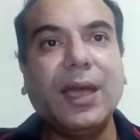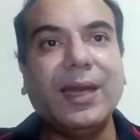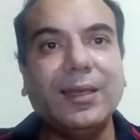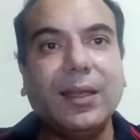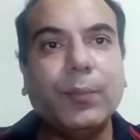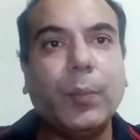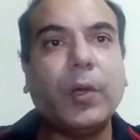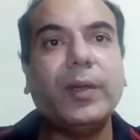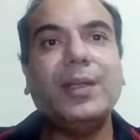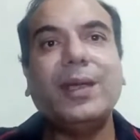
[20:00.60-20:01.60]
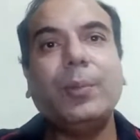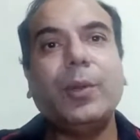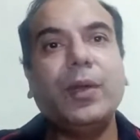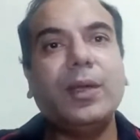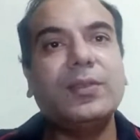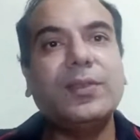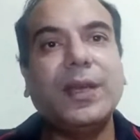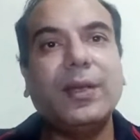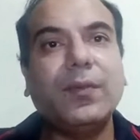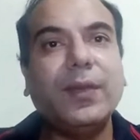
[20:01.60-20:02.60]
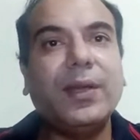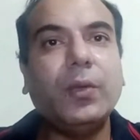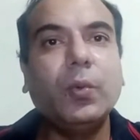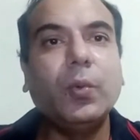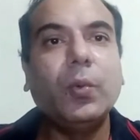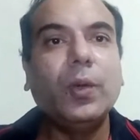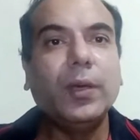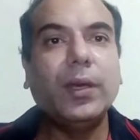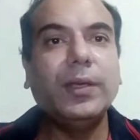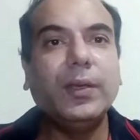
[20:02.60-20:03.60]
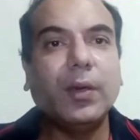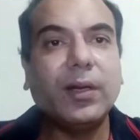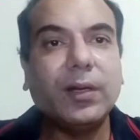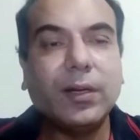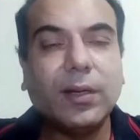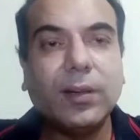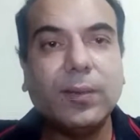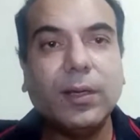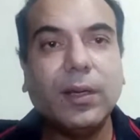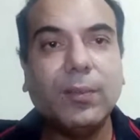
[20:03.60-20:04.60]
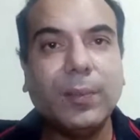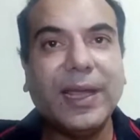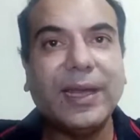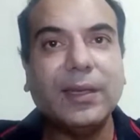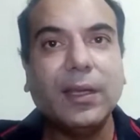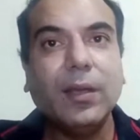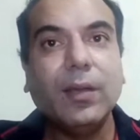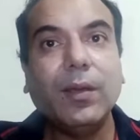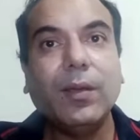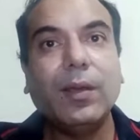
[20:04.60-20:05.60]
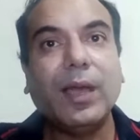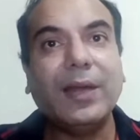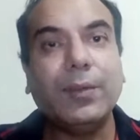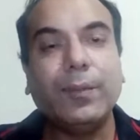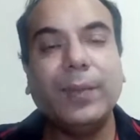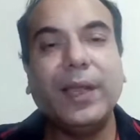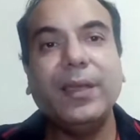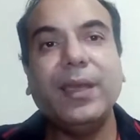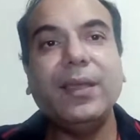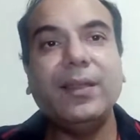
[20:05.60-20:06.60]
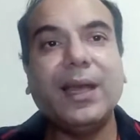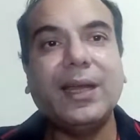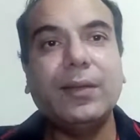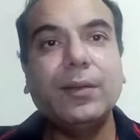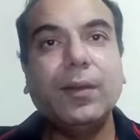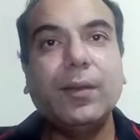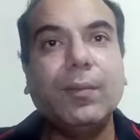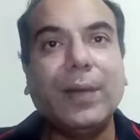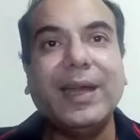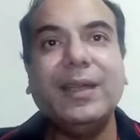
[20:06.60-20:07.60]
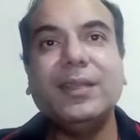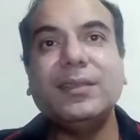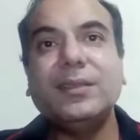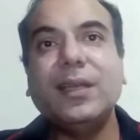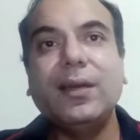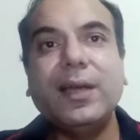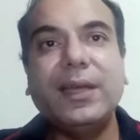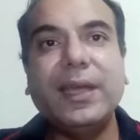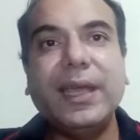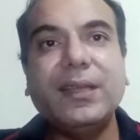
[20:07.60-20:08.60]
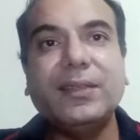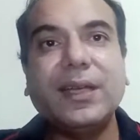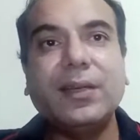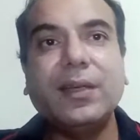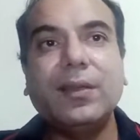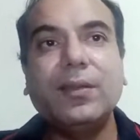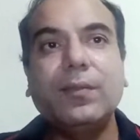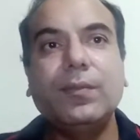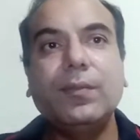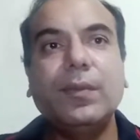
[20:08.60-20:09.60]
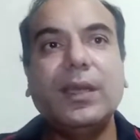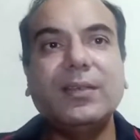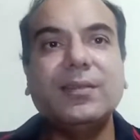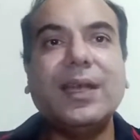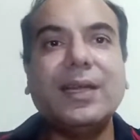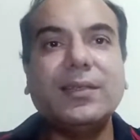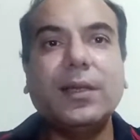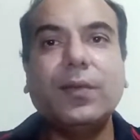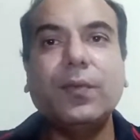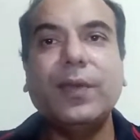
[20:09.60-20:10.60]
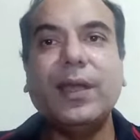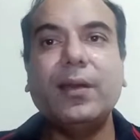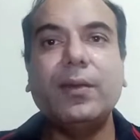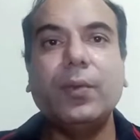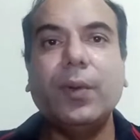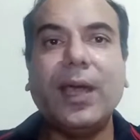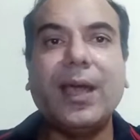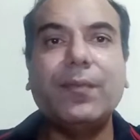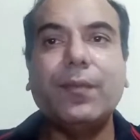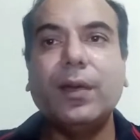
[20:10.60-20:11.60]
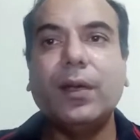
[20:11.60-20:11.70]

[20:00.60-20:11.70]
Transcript: and brought that product straight away to your plate. And bringing that, mind this thing, retail sector is that sector where you have,